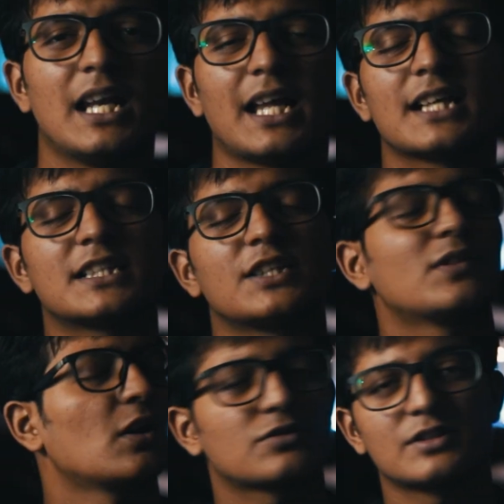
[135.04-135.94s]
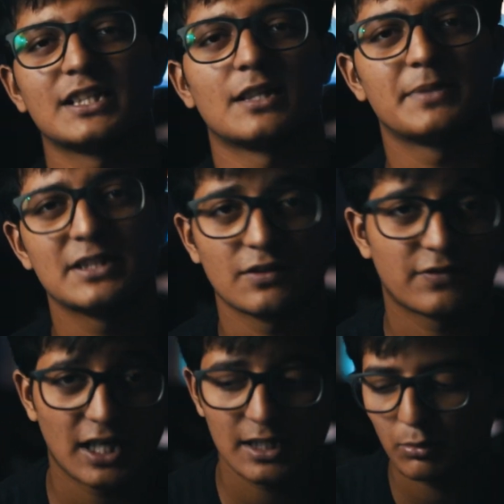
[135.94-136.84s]
Lastly, you will also need a piece of
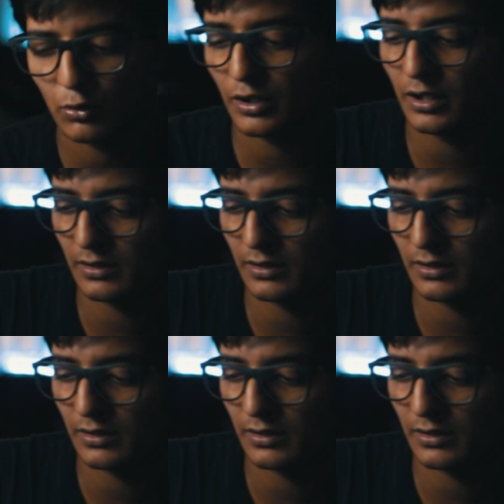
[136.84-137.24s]
cardboard,